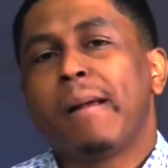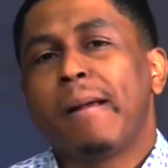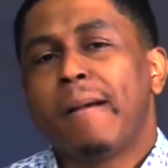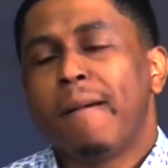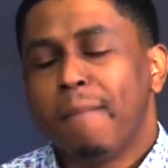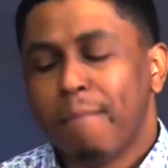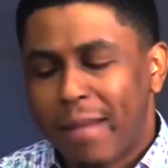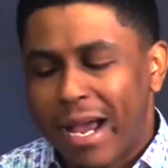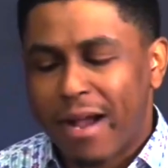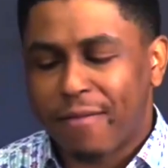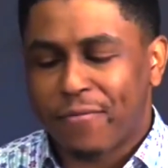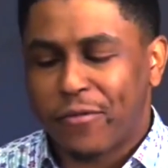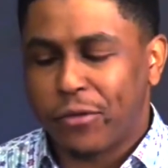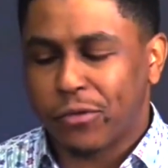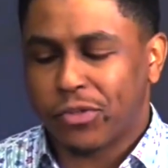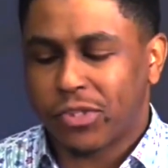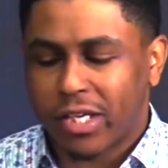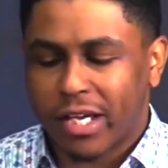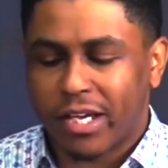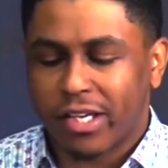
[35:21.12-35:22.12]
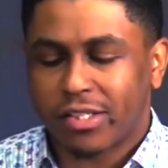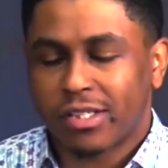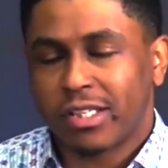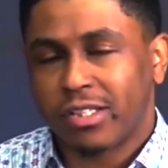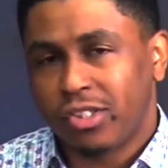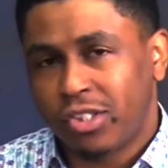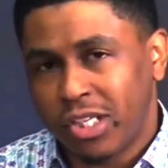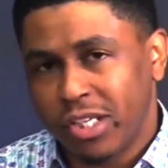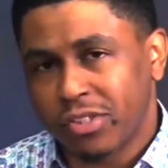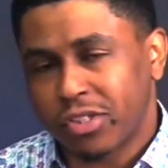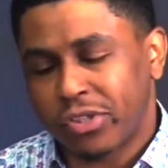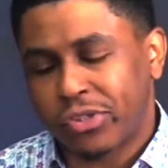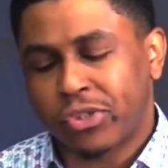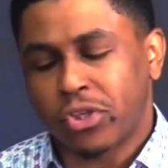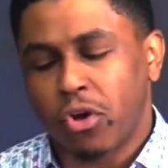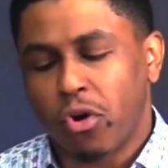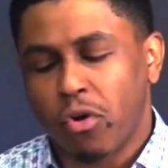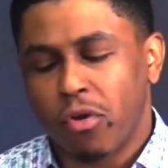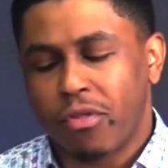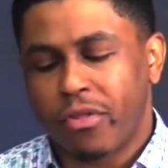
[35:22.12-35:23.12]
Matthew says Jesus
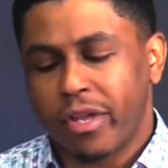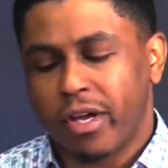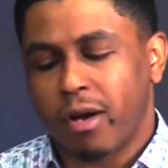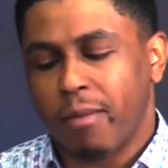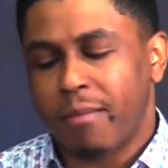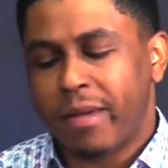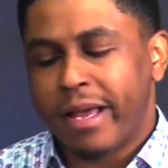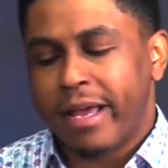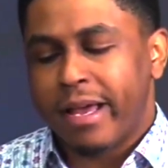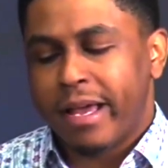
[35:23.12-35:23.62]
told them